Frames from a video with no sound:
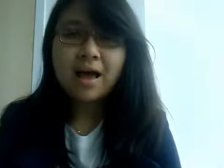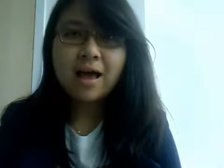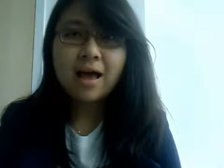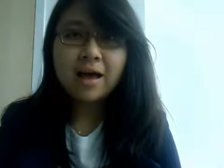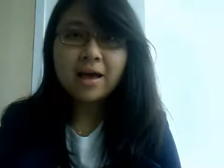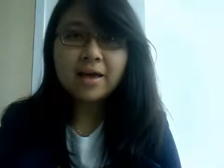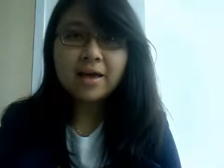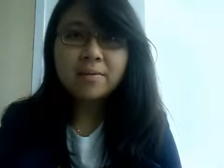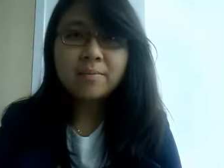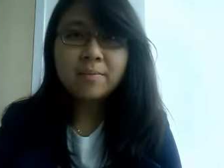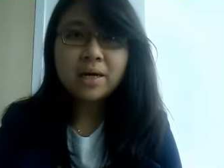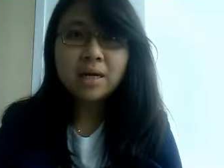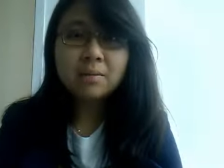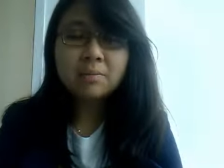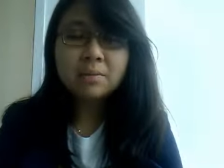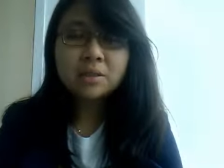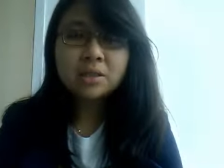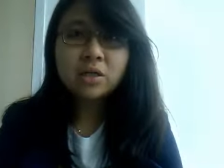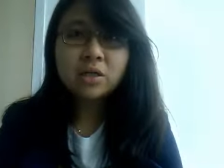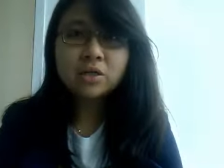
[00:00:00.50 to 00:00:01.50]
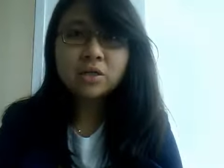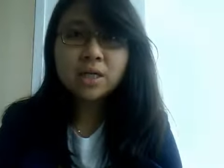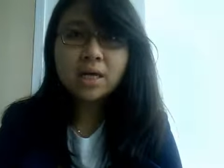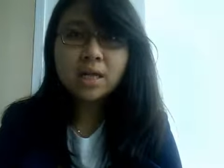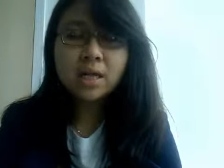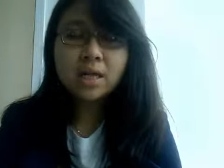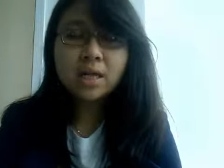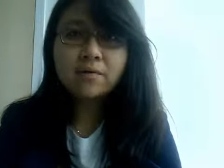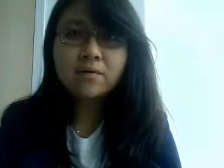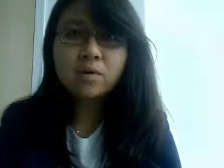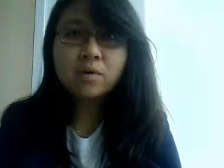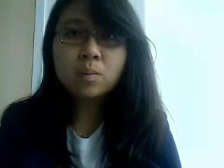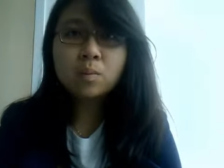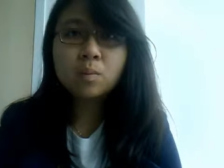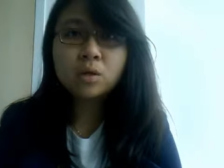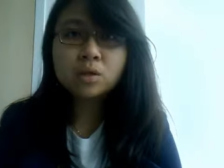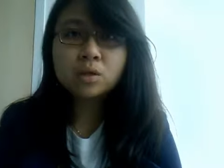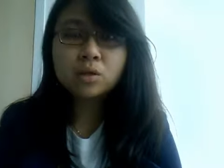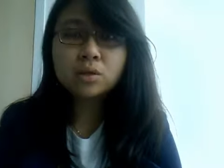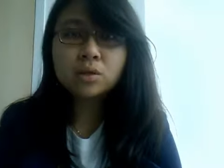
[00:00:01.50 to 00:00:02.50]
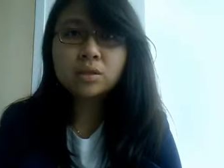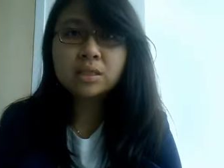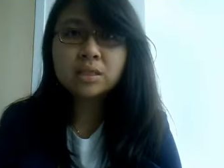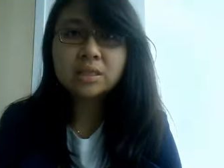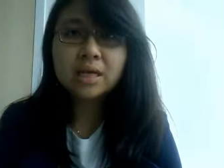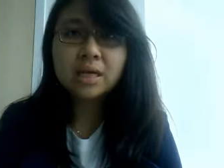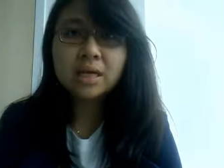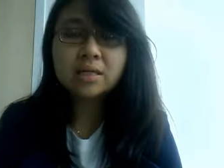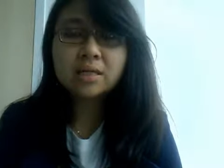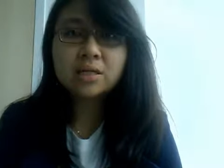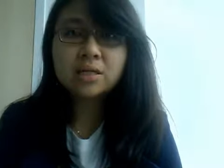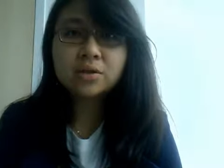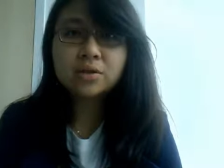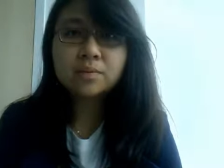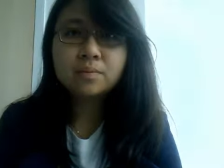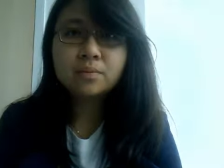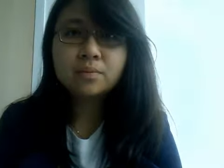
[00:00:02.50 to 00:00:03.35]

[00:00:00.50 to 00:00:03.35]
Hi, my name is Afsala from Monroe Consulting Group.